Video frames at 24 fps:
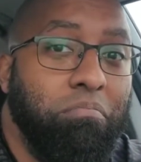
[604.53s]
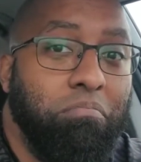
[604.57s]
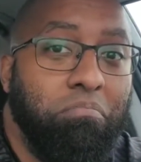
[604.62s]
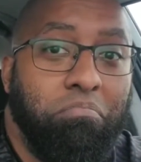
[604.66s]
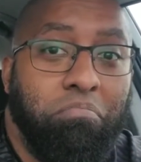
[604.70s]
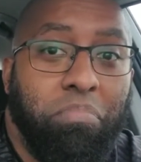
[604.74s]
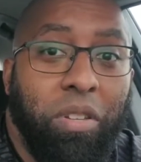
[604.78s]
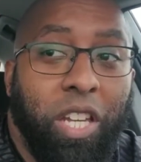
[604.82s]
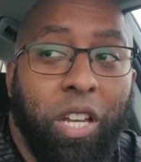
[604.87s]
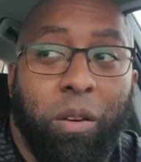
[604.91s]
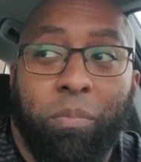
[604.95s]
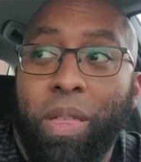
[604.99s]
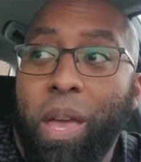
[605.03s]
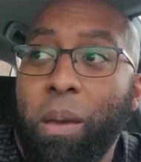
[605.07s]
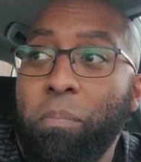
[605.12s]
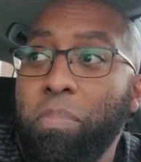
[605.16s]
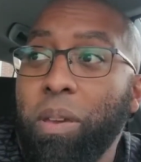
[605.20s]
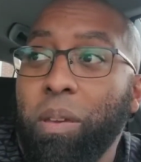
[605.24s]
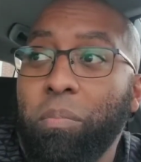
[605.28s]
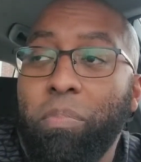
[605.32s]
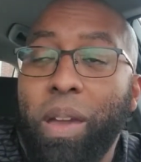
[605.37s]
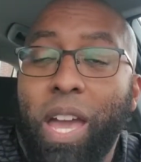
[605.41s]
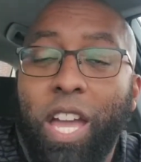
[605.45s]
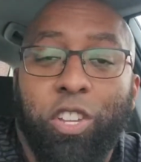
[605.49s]
Pick up that
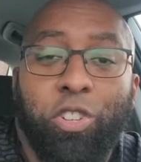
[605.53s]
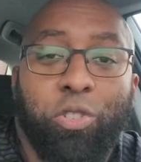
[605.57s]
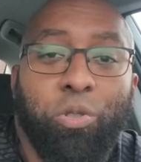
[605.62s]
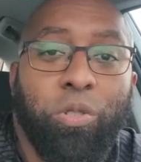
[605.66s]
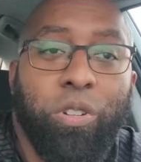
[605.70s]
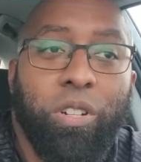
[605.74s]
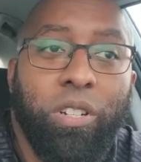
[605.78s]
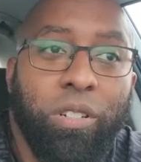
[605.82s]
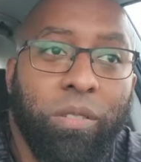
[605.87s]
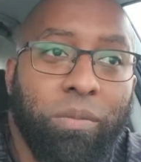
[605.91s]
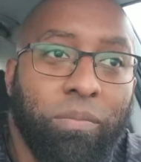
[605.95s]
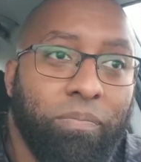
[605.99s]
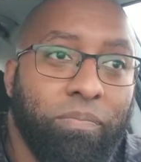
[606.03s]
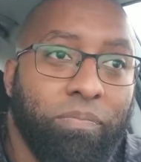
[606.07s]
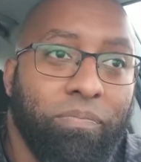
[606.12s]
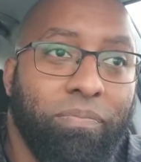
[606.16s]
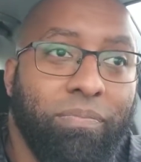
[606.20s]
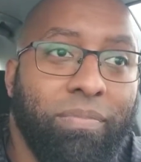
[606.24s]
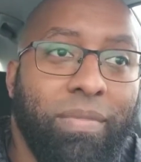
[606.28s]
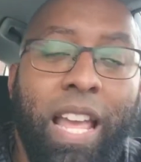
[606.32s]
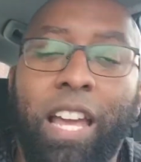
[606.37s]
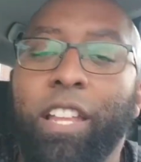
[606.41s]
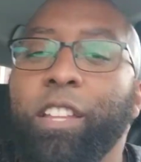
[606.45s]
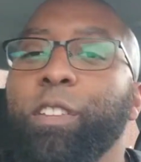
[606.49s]
big batch order.
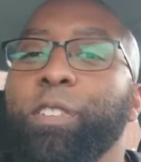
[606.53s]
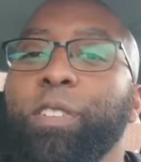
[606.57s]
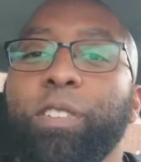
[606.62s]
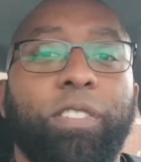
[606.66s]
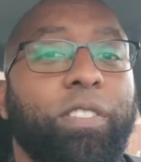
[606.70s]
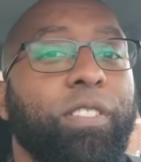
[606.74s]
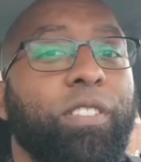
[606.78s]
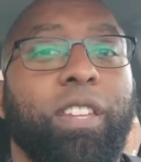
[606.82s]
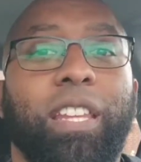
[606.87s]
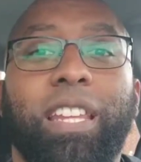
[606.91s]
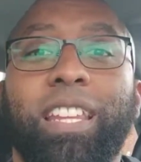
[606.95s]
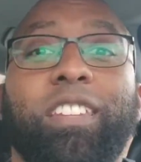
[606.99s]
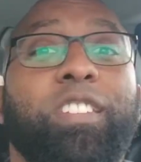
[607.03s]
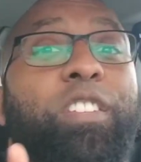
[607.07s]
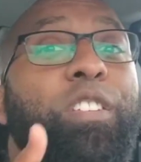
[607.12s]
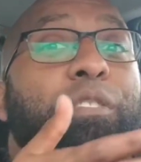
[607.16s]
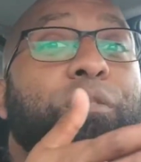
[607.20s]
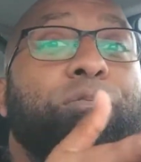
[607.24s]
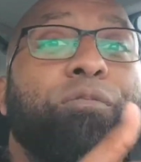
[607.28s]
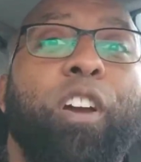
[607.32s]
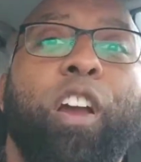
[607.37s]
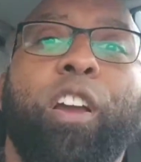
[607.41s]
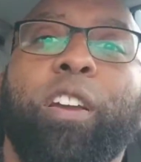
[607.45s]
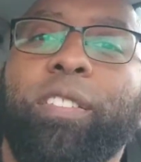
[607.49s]
Now, this is
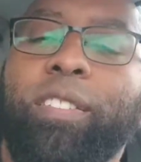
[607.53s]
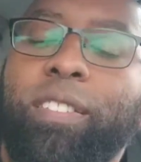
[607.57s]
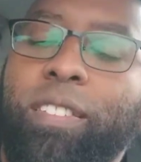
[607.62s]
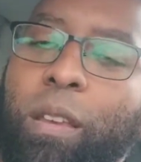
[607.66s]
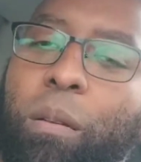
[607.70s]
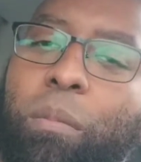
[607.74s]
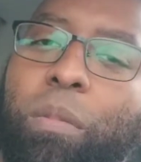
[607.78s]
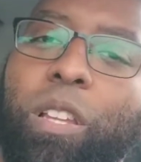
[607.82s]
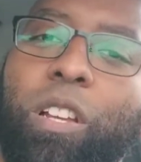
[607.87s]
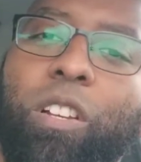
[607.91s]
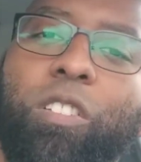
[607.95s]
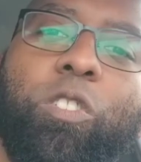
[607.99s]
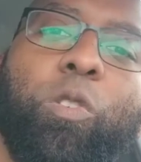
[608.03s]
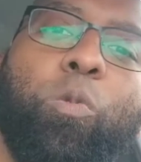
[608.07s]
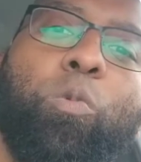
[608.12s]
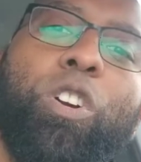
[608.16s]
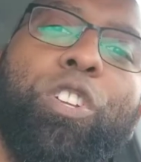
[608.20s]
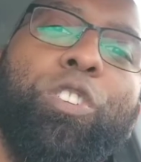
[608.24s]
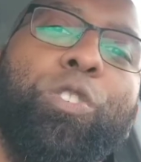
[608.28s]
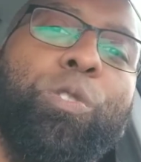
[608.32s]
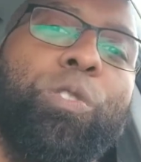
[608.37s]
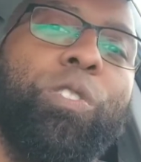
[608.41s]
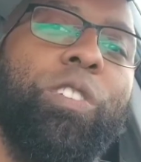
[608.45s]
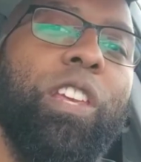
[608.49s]
very similar to
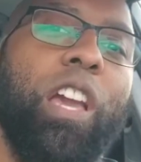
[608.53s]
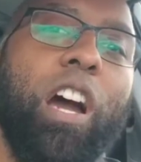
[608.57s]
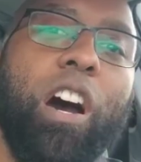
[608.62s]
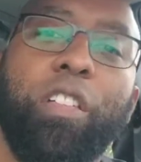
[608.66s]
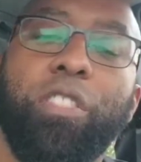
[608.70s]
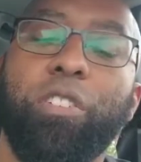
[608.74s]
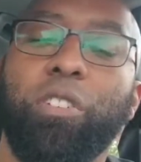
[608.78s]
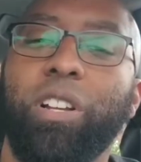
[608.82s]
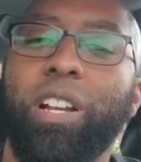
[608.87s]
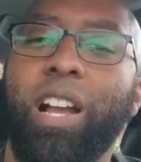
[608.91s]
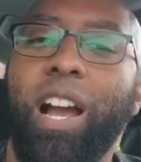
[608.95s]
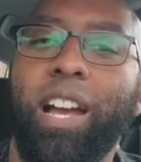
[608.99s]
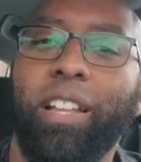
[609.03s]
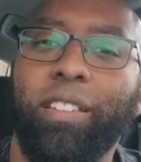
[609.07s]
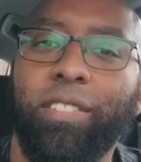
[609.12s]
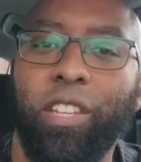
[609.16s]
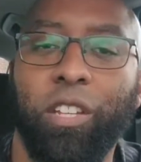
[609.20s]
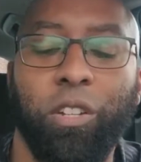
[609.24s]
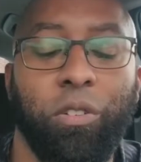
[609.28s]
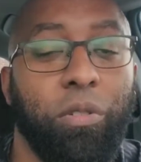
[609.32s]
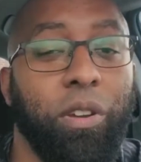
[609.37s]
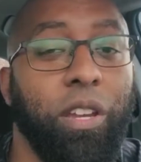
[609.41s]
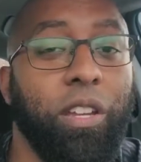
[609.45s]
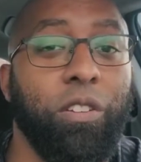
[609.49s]
what you see other
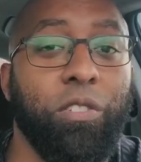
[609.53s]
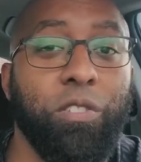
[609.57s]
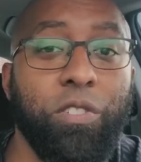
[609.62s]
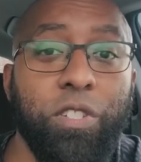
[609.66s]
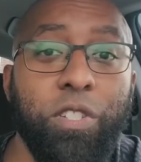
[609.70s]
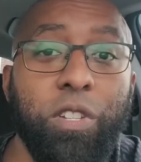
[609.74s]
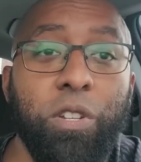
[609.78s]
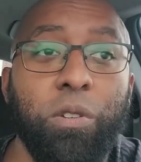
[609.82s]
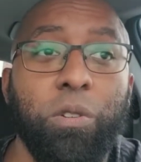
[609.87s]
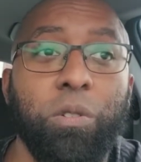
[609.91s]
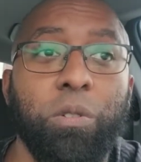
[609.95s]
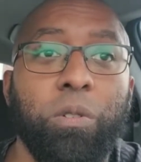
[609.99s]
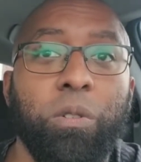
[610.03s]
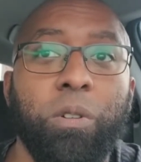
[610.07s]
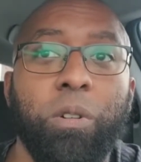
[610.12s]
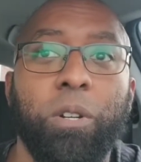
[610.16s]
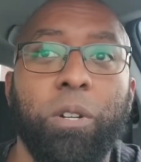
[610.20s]
content creators do,